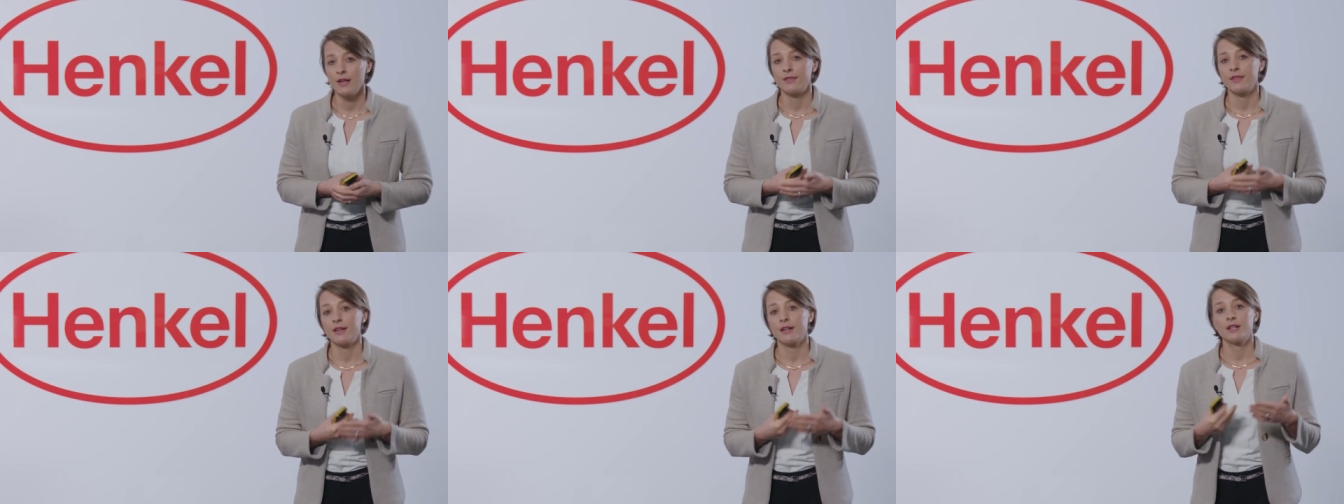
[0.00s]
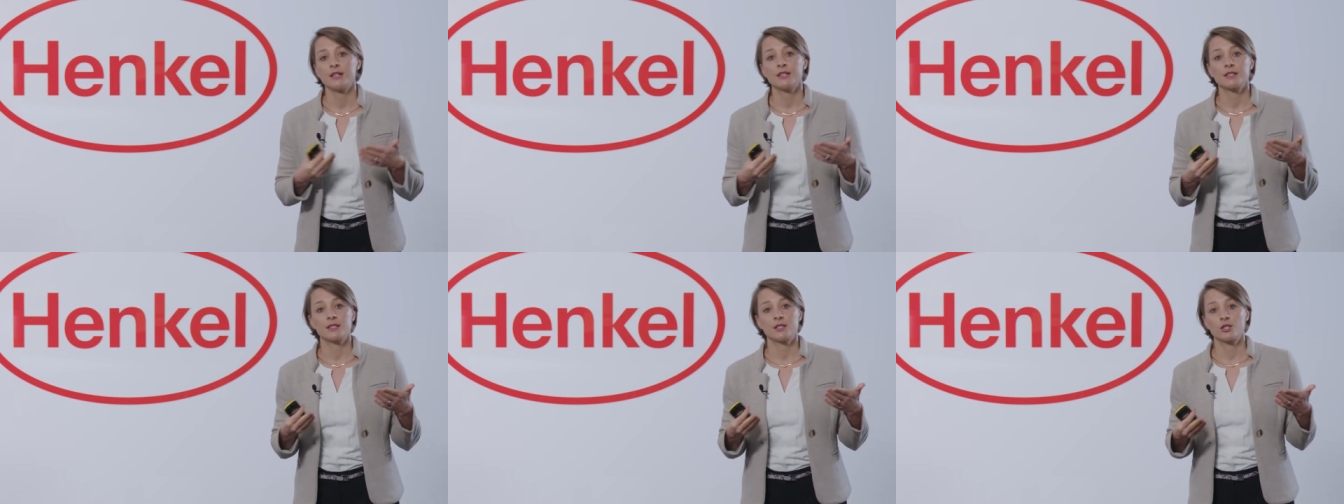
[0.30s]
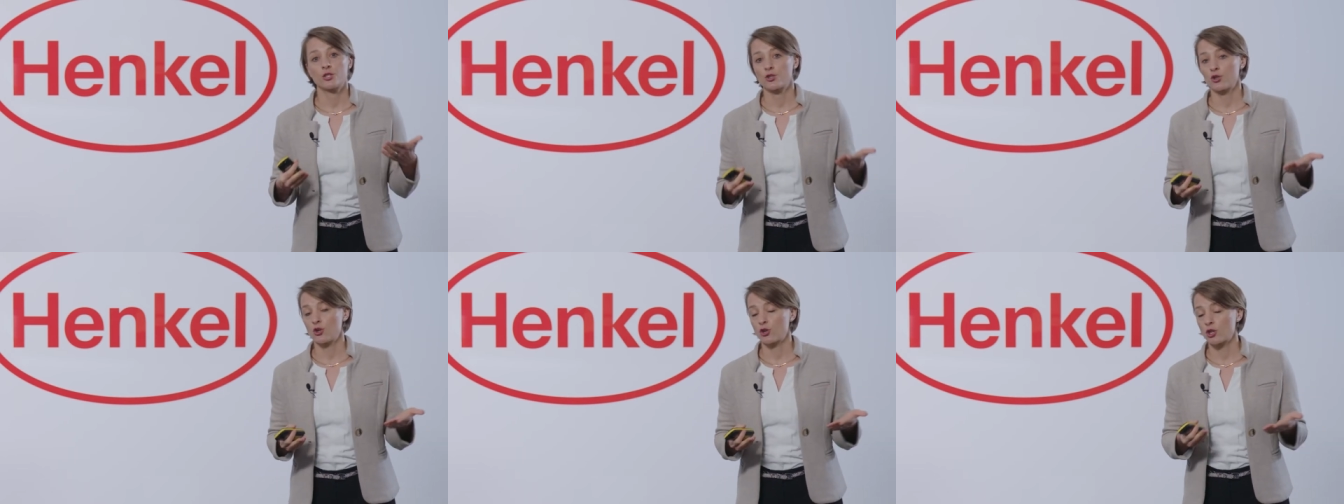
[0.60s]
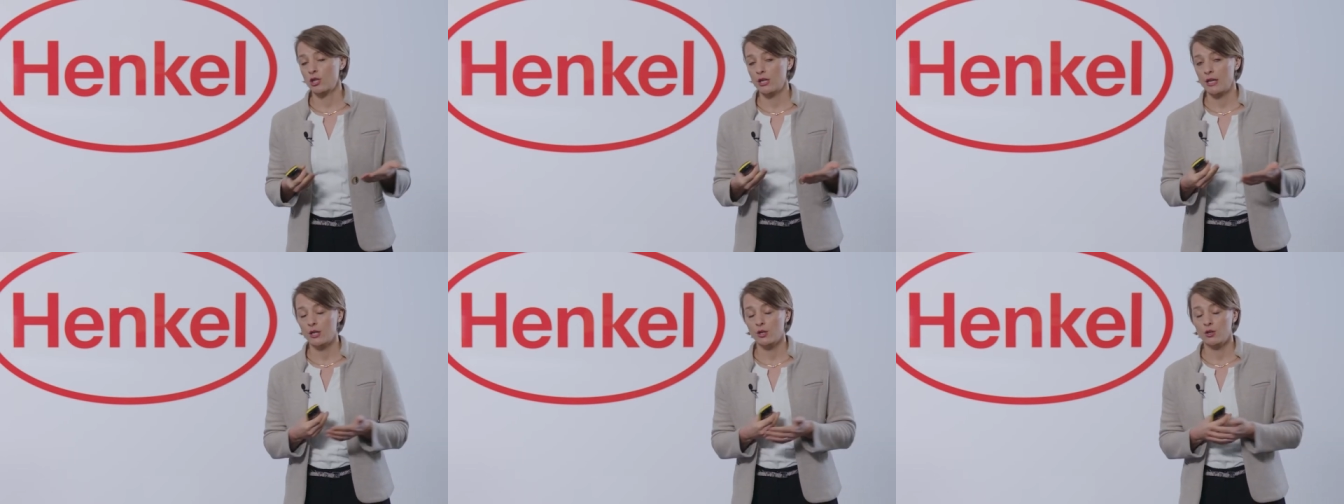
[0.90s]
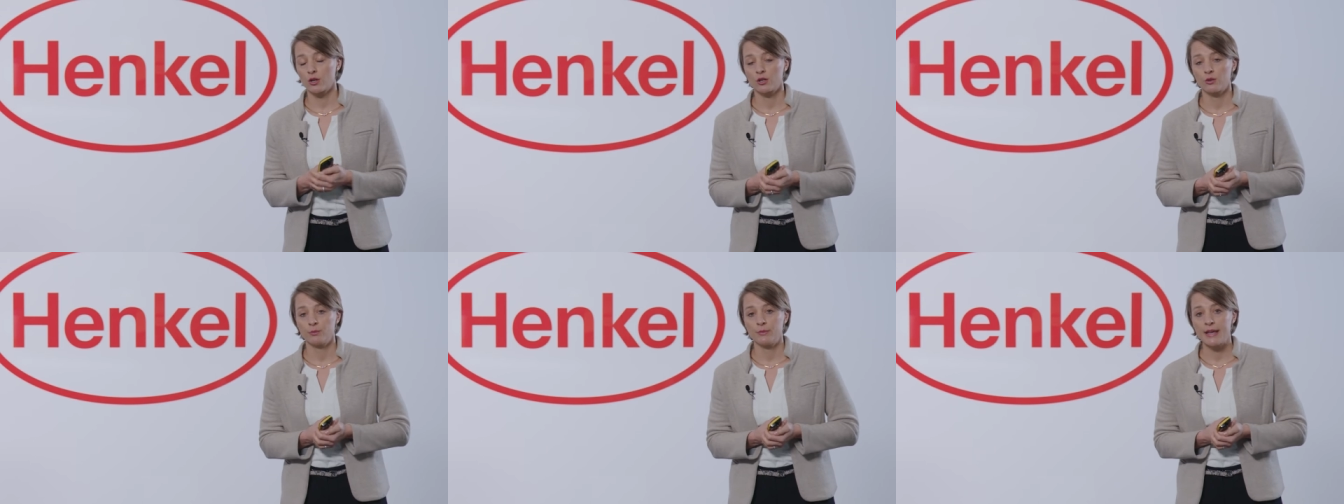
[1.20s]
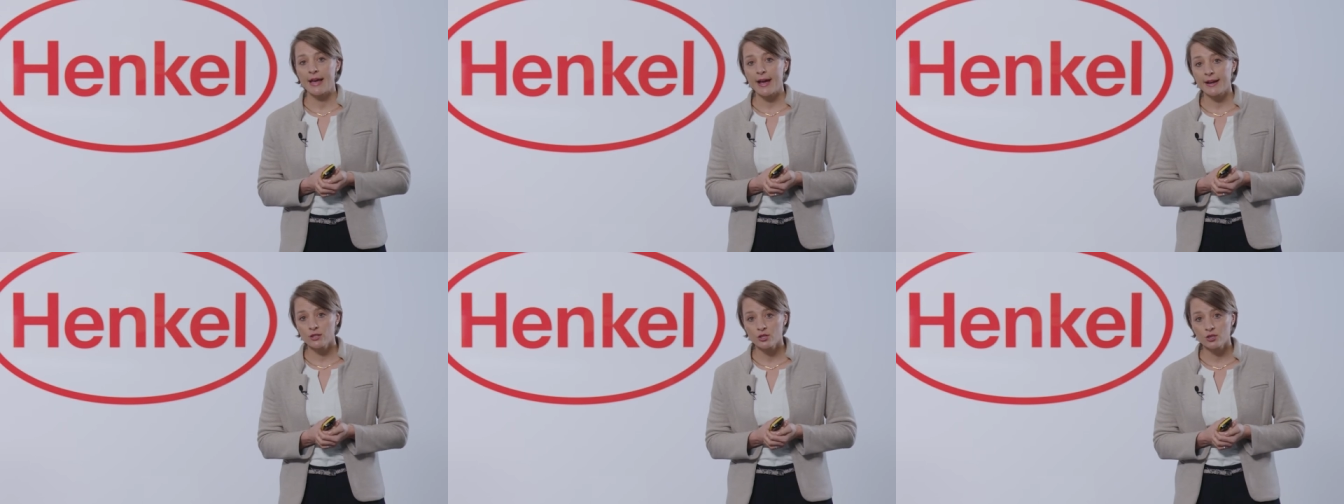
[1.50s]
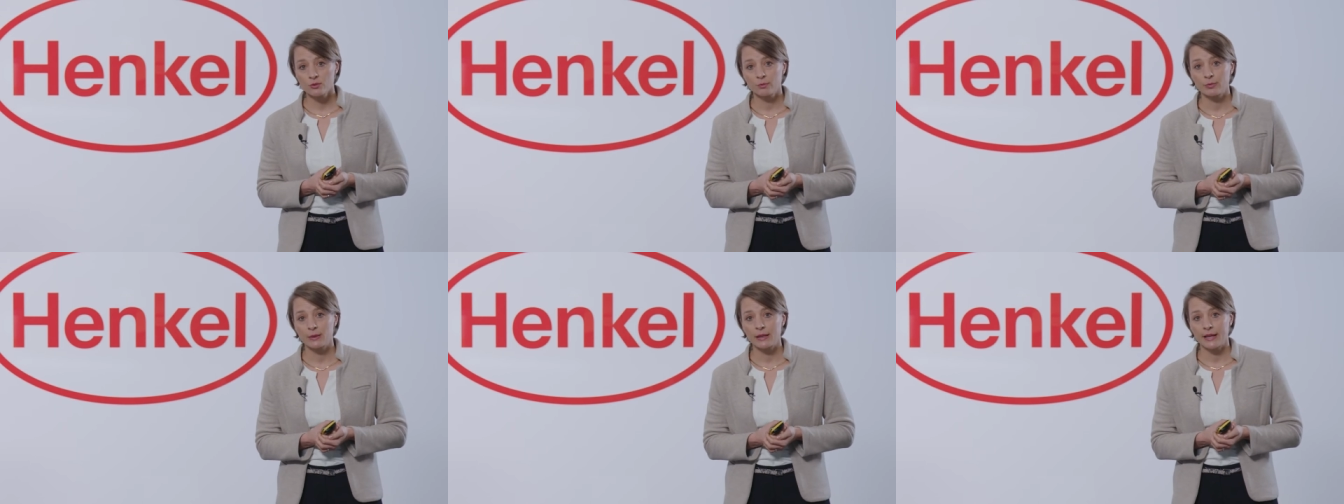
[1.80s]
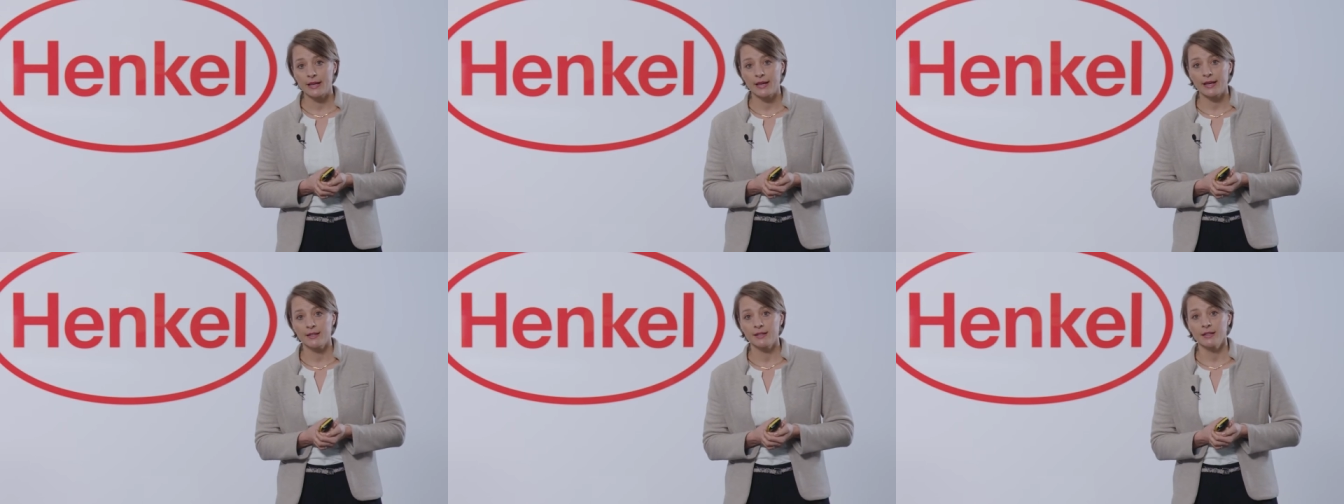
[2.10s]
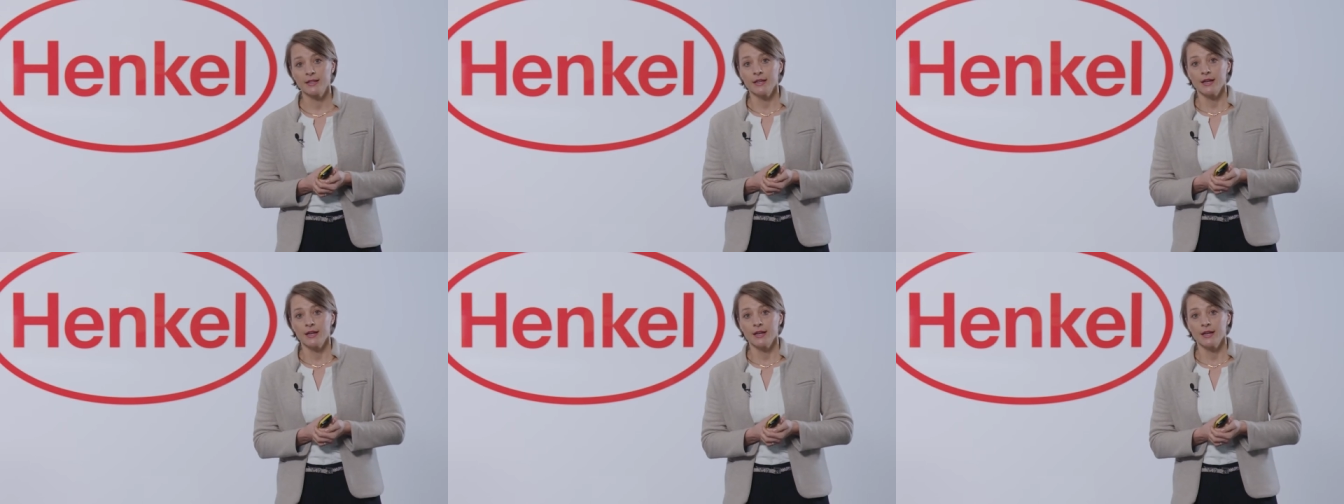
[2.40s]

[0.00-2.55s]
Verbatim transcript: There is the Circular Economy Action Plan,